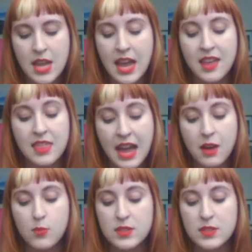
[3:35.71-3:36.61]
and that
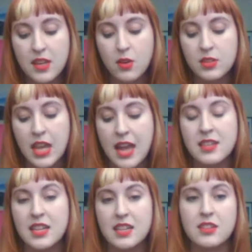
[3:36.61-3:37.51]
was the only
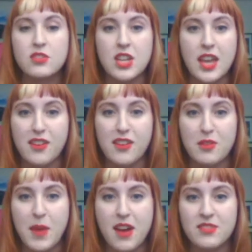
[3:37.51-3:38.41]
ending she cared
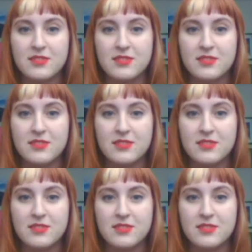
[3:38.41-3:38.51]
about.